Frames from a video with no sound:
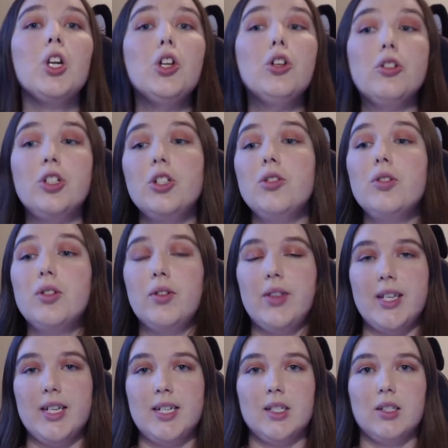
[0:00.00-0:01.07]
Due to
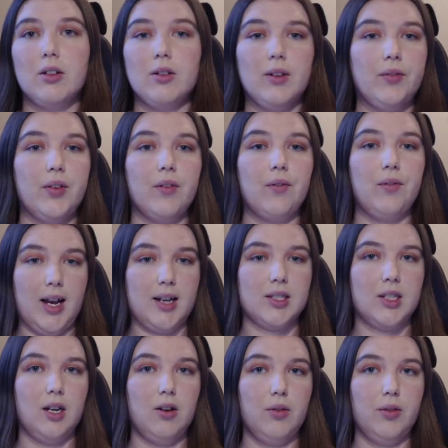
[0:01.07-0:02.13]
this horrific
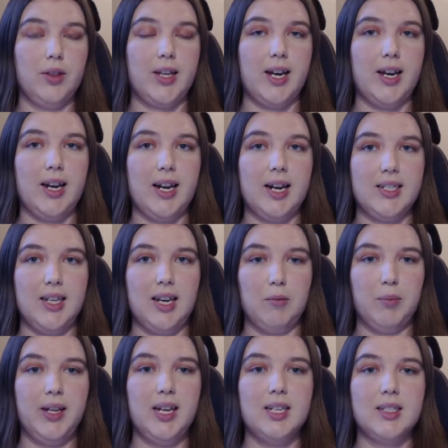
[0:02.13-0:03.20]
fiasco that had taken
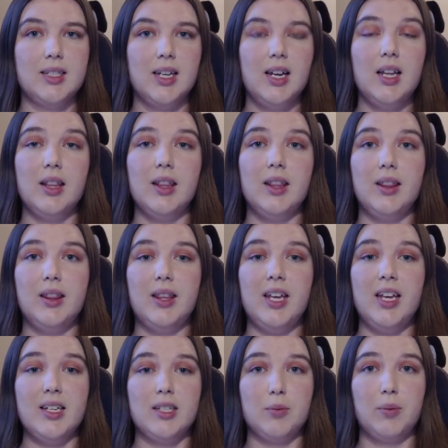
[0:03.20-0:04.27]
place,
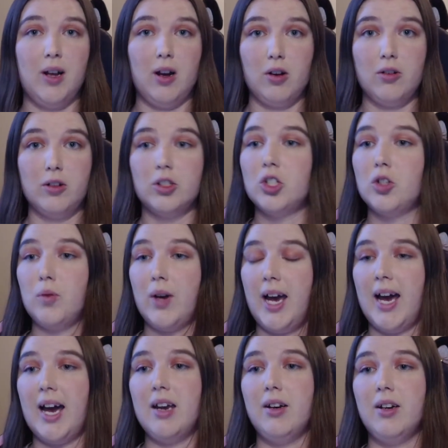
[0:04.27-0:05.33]
his uncles who
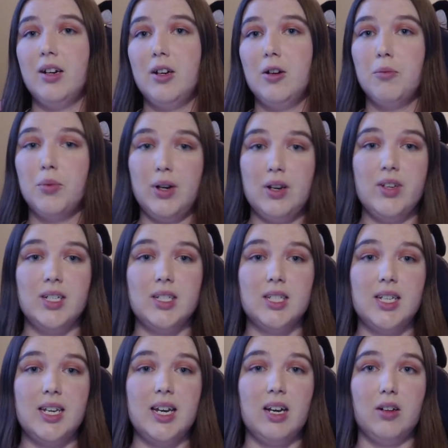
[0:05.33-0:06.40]
had
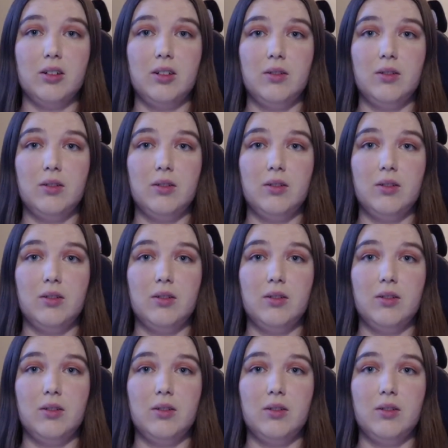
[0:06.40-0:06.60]
previously held